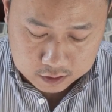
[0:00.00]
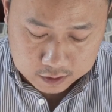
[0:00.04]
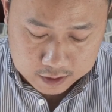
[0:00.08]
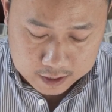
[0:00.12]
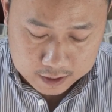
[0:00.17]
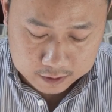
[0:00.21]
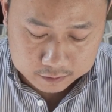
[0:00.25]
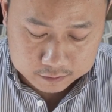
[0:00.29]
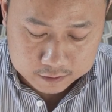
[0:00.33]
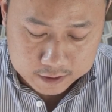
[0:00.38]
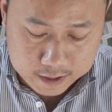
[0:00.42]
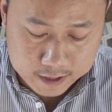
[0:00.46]

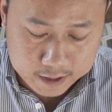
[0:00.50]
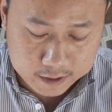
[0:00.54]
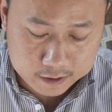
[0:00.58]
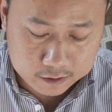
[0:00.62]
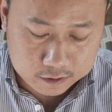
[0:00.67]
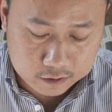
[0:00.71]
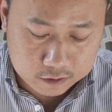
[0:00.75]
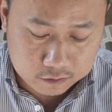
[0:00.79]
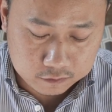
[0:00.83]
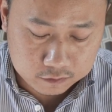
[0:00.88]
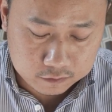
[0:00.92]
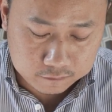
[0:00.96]

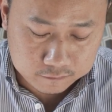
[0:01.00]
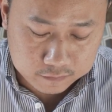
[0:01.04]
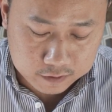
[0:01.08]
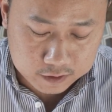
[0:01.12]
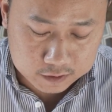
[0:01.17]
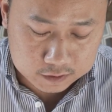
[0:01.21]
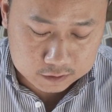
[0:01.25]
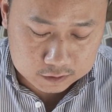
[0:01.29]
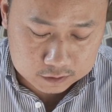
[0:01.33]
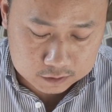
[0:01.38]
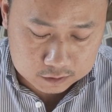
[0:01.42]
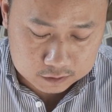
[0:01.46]
add a new
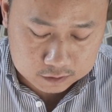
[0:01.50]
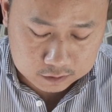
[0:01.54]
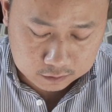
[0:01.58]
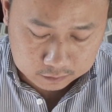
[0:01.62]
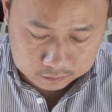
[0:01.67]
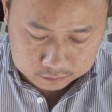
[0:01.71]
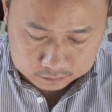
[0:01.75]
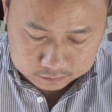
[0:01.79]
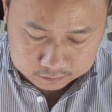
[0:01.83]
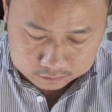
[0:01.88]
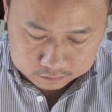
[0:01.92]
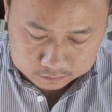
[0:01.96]
device here.
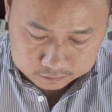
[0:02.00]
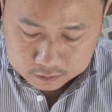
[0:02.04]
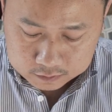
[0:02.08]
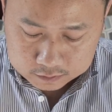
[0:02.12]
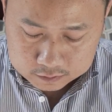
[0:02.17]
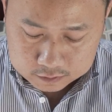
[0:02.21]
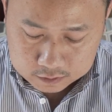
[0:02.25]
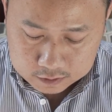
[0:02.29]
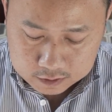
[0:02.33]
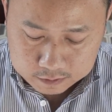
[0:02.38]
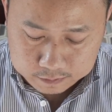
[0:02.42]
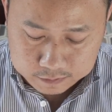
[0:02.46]

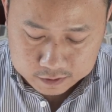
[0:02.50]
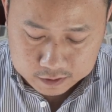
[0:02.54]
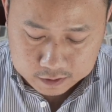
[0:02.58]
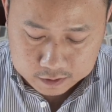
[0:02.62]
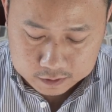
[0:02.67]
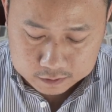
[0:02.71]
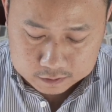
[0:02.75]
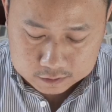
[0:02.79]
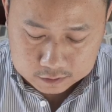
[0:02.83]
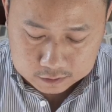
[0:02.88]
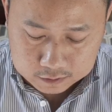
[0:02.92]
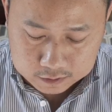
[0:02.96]
So let
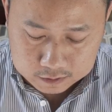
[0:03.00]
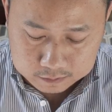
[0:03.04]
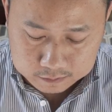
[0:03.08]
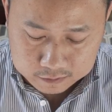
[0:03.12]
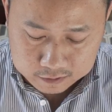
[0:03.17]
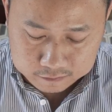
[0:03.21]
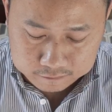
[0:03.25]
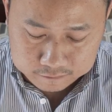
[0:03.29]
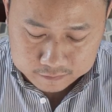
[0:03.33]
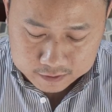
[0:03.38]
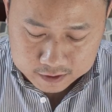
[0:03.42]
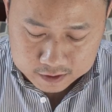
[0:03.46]
me delete
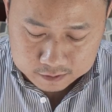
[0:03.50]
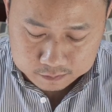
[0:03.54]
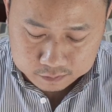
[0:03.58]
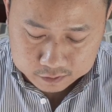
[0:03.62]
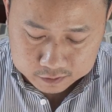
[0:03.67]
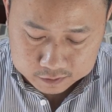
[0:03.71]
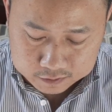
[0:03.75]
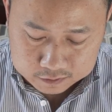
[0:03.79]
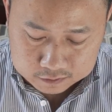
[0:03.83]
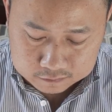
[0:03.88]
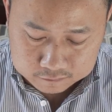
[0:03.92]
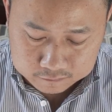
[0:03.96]
my
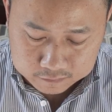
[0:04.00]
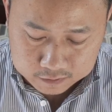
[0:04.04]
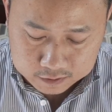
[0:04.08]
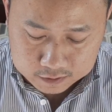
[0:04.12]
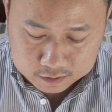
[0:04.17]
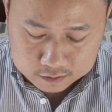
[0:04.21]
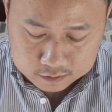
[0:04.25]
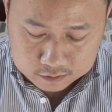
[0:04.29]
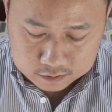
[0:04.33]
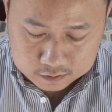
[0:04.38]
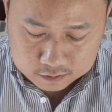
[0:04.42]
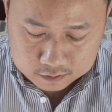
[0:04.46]
fireplace
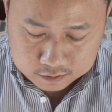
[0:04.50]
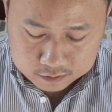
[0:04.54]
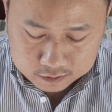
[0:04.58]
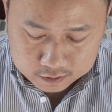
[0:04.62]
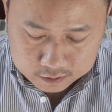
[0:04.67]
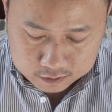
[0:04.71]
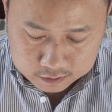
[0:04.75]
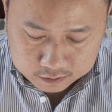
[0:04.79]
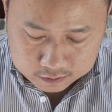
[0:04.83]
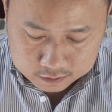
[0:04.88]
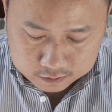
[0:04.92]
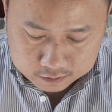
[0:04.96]
fan
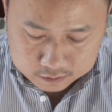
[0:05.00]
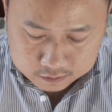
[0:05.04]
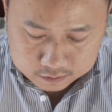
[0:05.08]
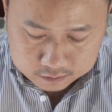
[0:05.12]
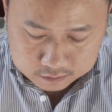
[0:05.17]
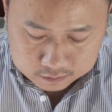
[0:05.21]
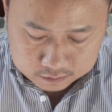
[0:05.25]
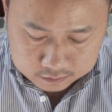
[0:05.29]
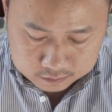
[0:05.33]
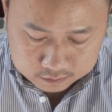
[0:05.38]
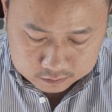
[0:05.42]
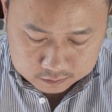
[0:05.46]

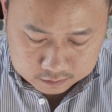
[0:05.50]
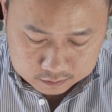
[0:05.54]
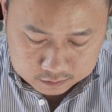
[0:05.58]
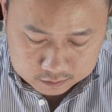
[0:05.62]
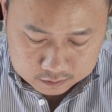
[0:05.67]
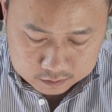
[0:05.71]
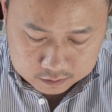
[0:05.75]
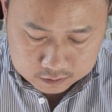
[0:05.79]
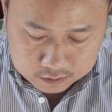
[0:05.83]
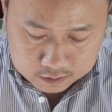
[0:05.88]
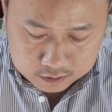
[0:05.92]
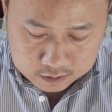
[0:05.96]
here.
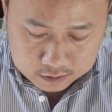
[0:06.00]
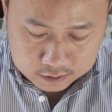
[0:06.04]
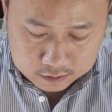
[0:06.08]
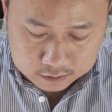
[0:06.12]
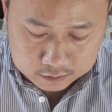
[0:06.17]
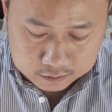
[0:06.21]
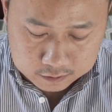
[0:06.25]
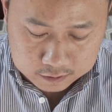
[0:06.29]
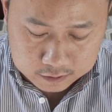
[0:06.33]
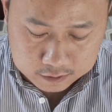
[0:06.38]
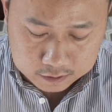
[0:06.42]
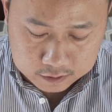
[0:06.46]

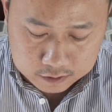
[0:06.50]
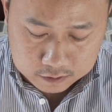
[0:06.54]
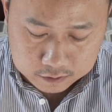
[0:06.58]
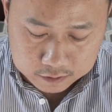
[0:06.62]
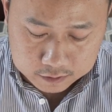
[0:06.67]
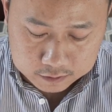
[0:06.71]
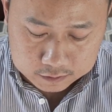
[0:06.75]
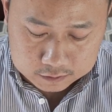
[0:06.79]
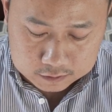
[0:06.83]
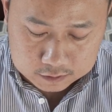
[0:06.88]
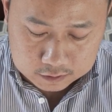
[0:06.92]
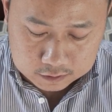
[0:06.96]
I'm gonna go
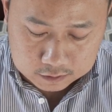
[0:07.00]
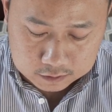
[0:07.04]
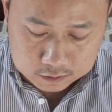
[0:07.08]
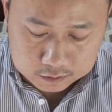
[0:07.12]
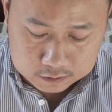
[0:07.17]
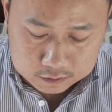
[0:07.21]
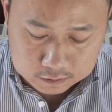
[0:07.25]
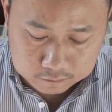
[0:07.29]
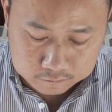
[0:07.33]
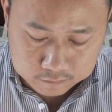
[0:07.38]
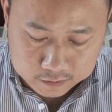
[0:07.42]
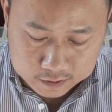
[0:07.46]
ahead and
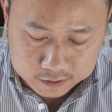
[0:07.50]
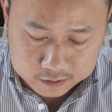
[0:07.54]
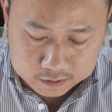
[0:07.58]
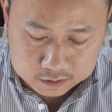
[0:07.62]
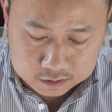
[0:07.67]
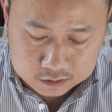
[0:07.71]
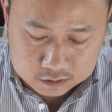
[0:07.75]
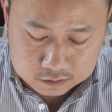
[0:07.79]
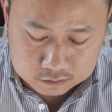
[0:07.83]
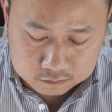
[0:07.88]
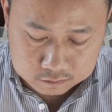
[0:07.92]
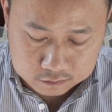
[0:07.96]
delete
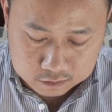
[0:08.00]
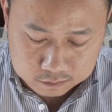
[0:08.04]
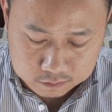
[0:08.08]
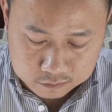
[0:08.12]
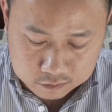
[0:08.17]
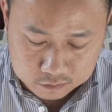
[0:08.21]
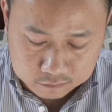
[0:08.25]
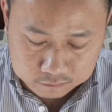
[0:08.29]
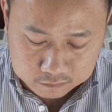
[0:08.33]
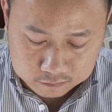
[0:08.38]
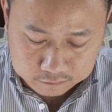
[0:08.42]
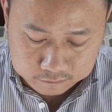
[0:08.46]
device,
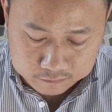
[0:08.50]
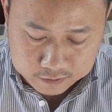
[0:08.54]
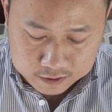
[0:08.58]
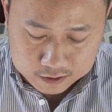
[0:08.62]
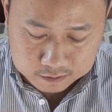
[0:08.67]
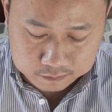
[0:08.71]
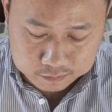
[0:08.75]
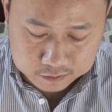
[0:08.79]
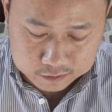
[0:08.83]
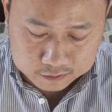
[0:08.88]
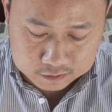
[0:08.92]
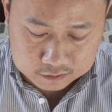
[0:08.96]
remove the
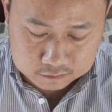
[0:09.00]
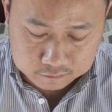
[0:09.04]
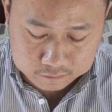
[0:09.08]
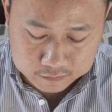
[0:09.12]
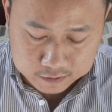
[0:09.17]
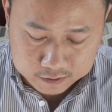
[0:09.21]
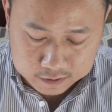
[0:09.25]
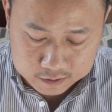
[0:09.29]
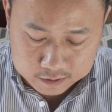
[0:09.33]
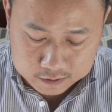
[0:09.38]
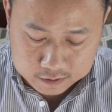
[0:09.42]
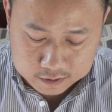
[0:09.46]
fireplace
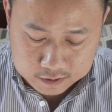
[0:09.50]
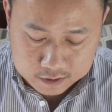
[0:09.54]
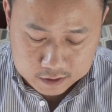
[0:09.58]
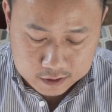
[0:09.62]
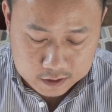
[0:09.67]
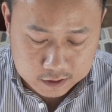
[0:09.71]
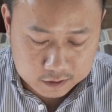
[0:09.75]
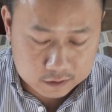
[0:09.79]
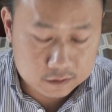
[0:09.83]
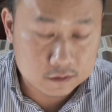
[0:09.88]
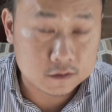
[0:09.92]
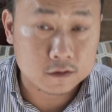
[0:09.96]
fan.
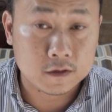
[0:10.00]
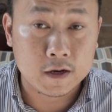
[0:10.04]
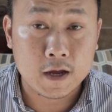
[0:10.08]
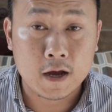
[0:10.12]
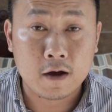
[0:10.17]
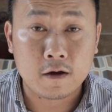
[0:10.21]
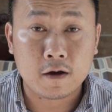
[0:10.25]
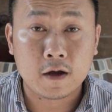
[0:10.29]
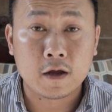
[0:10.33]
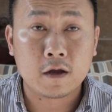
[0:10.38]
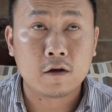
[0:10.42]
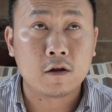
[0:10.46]
So
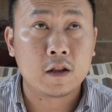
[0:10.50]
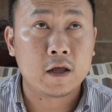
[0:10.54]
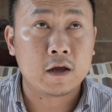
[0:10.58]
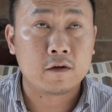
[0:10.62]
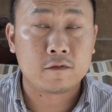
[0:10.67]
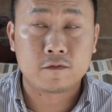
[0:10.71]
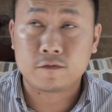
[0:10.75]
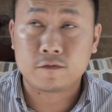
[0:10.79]
now I only